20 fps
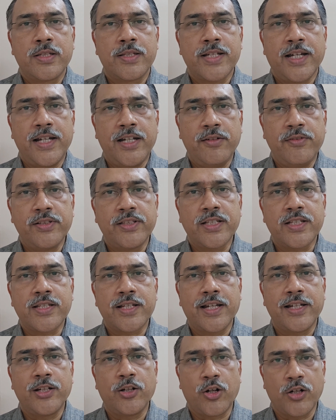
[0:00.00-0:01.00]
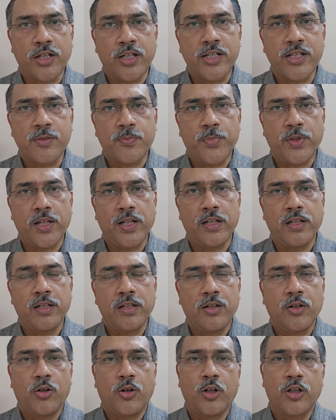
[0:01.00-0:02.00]
child with a cyanotic spell
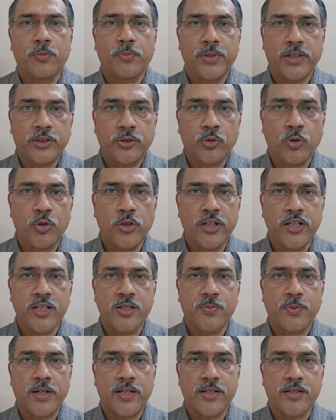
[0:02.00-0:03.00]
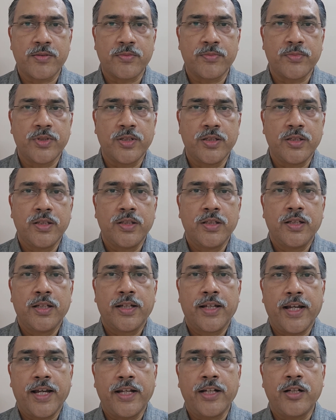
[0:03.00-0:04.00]
or breath-holding spasm
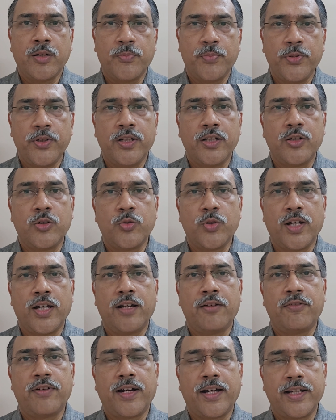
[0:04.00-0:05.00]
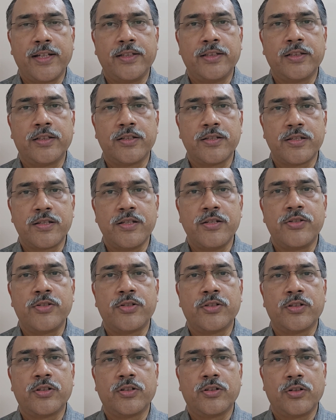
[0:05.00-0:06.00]
can appear to have either a
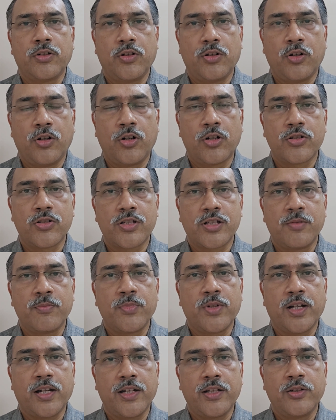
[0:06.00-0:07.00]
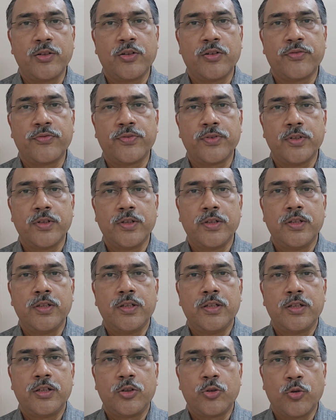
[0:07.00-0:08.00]
seizure or some kind of
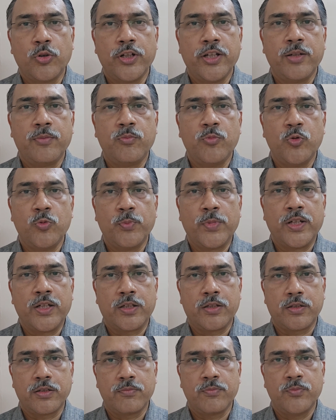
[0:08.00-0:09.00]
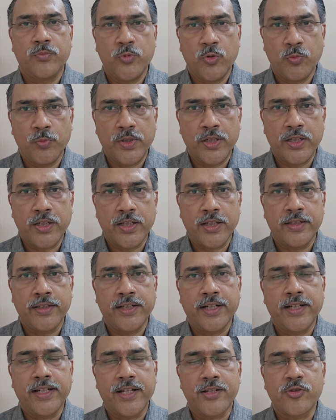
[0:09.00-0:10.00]
tonic movement, movement and
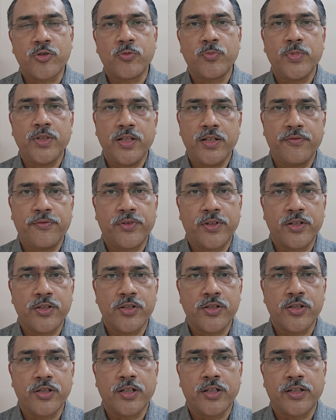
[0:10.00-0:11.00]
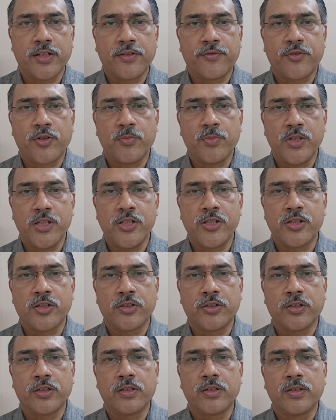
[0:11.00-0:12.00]
that has to be differentiated from each
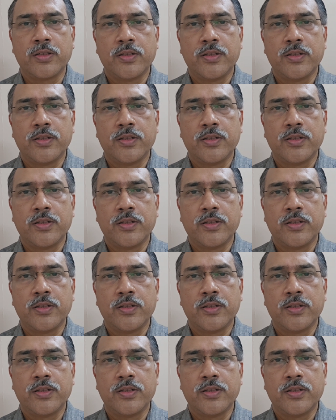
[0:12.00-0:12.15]
other.